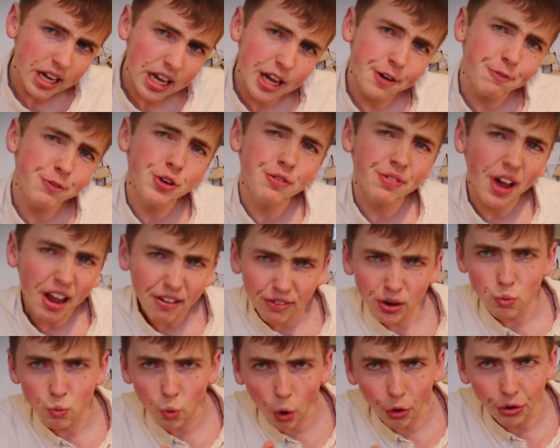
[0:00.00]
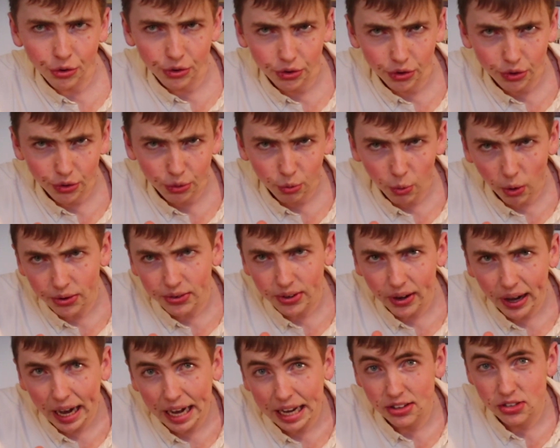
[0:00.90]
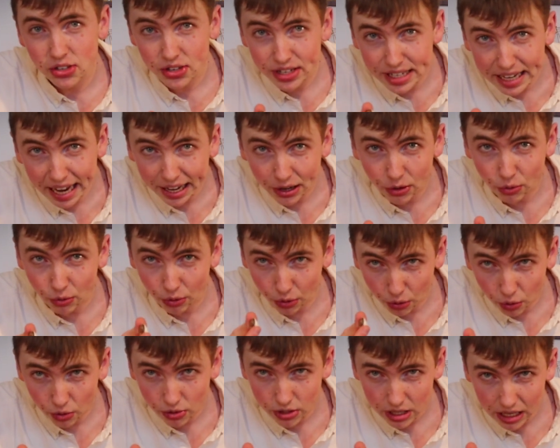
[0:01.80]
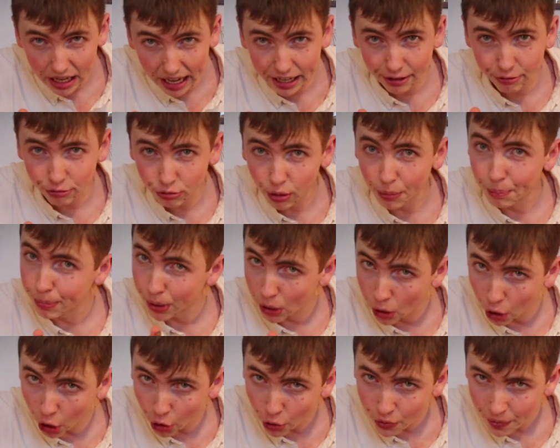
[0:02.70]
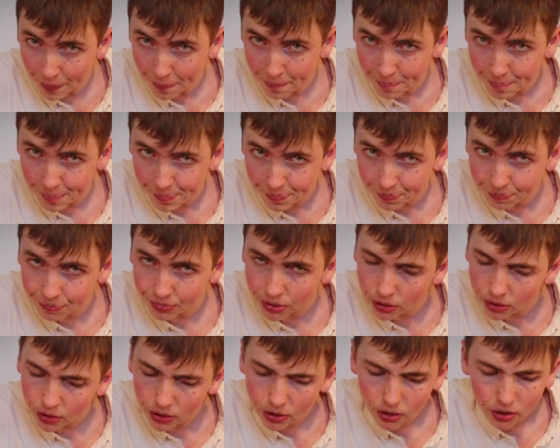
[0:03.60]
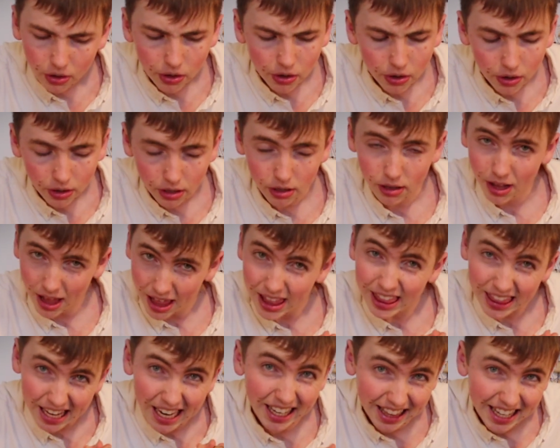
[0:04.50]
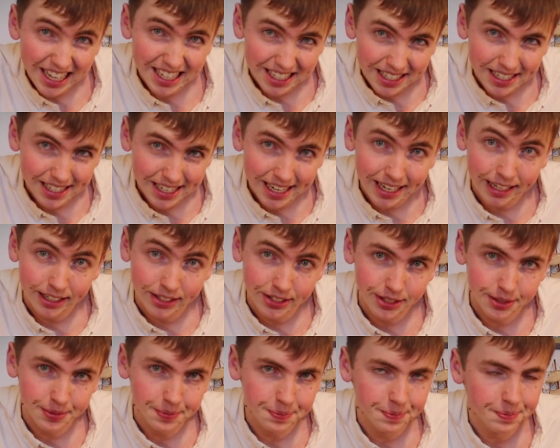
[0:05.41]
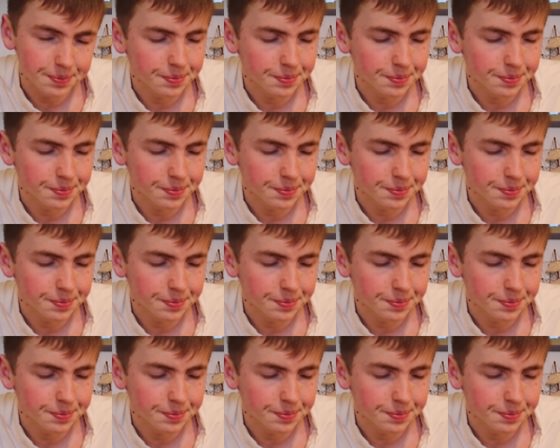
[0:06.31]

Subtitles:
If you've ever wondered what a snail looks like from below, then this is it.